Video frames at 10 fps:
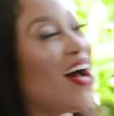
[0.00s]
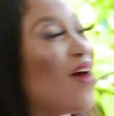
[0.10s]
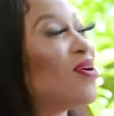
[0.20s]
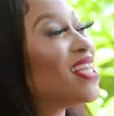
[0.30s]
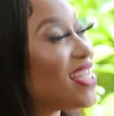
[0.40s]

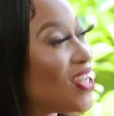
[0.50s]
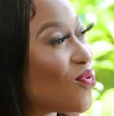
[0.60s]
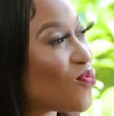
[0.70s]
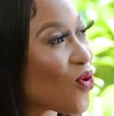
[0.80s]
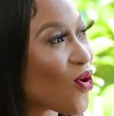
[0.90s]
I want to
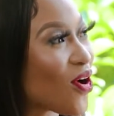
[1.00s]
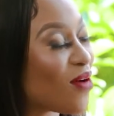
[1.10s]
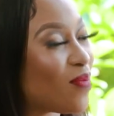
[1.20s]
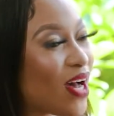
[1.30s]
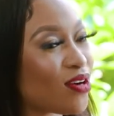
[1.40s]
hear more
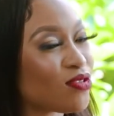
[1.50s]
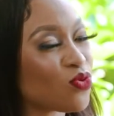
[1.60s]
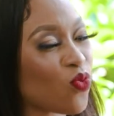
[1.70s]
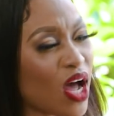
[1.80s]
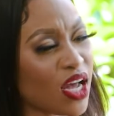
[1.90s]
about
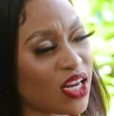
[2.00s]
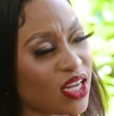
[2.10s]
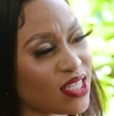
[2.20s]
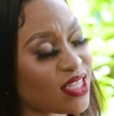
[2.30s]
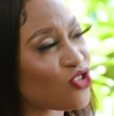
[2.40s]
why it
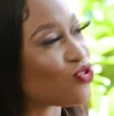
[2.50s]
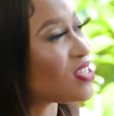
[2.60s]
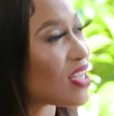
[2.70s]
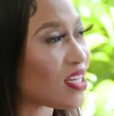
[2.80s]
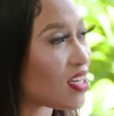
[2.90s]
is that you
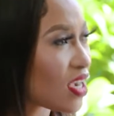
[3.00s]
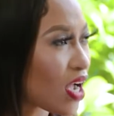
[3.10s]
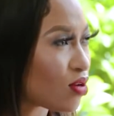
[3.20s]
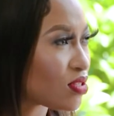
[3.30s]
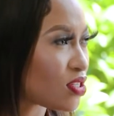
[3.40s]
studied
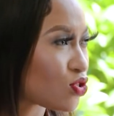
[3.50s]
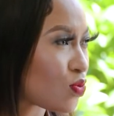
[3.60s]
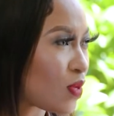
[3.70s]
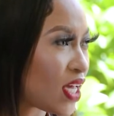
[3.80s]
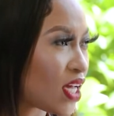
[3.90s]
accounting
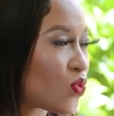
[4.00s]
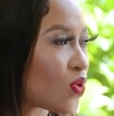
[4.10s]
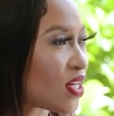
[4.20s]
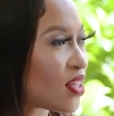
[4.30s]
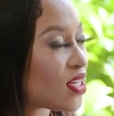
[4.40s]
to begin
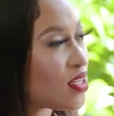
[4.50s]
with.